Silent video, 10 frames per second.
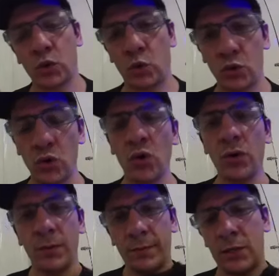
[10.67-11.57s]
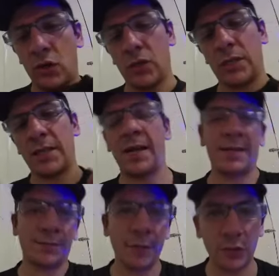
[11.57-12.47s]
to you, because in the
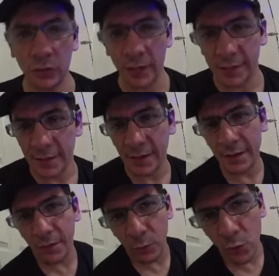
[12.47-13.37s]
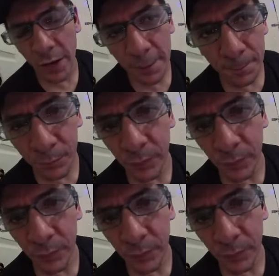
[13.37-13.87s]
last video there is the giveaway.